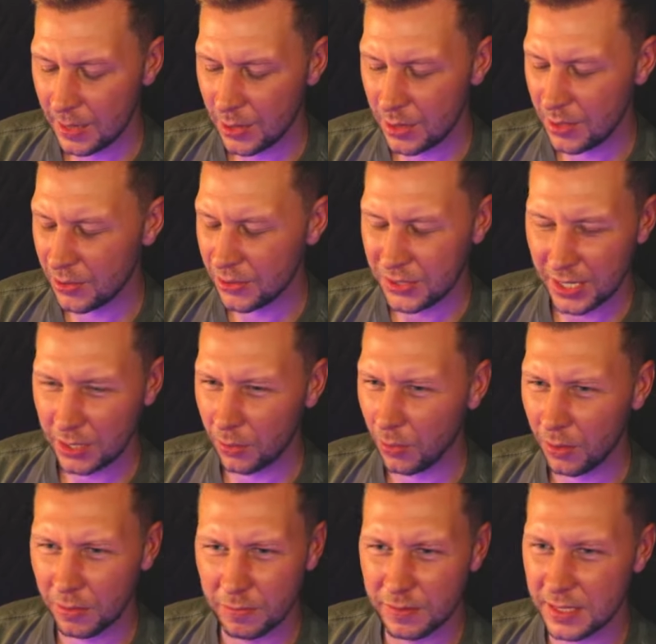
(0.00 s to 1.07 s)
there's like
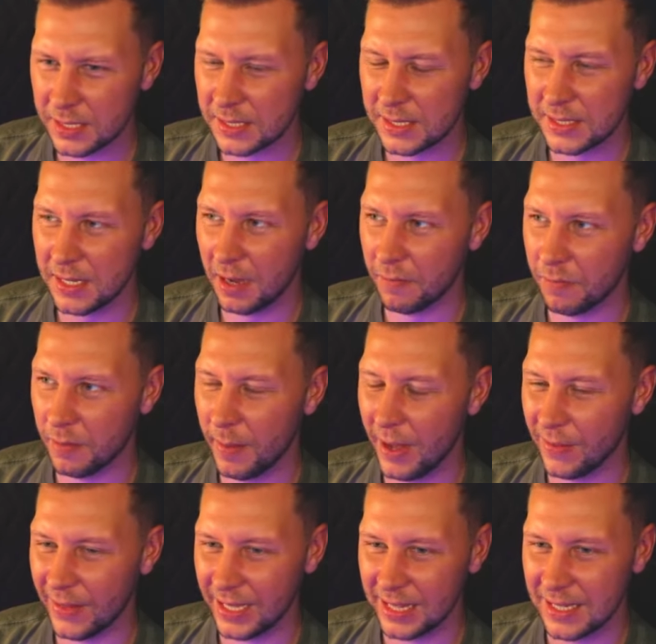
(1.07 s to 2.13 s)
all of this stuff about
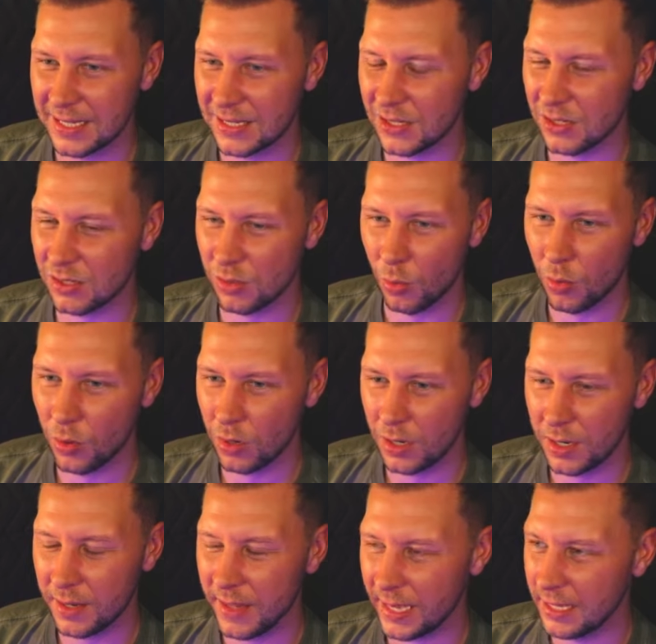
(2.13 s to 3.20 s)
like this
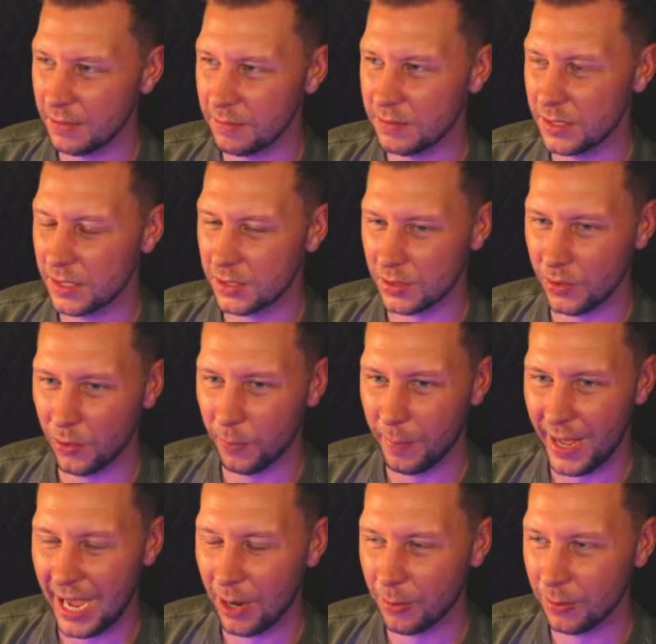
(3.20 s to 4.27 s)
sword that gives this girl
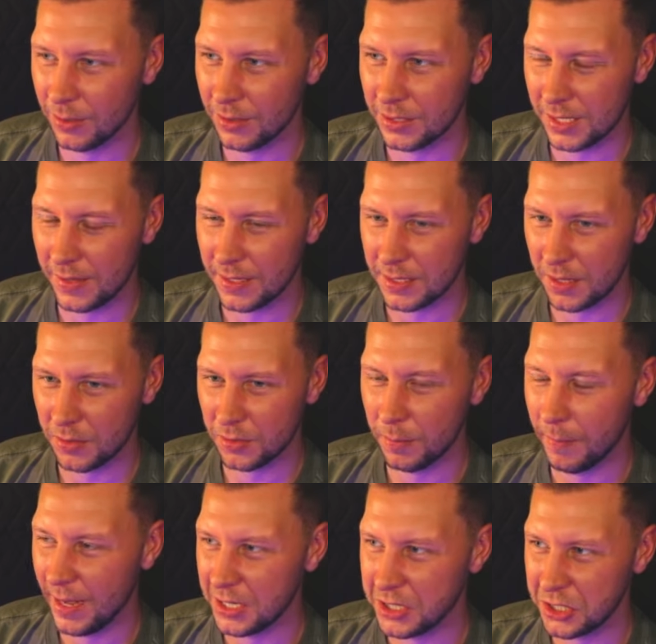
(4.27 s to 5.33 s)
powers and this other
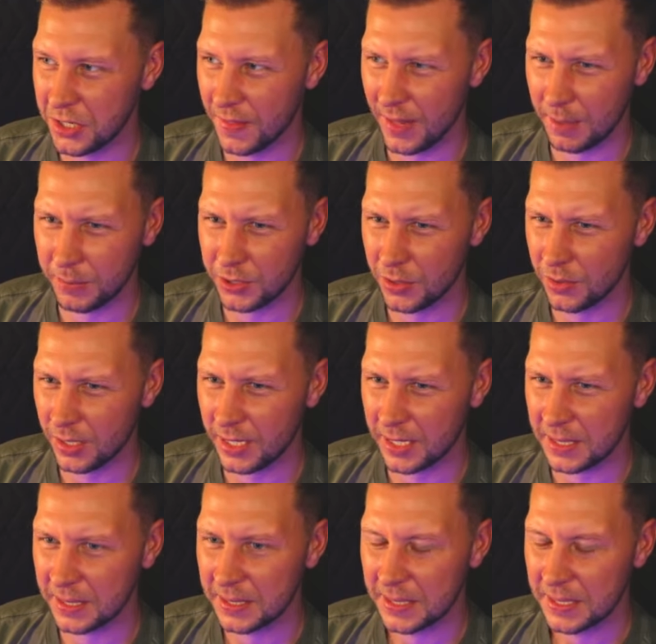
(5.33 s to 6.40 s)
dimension that i'm sure they're gonna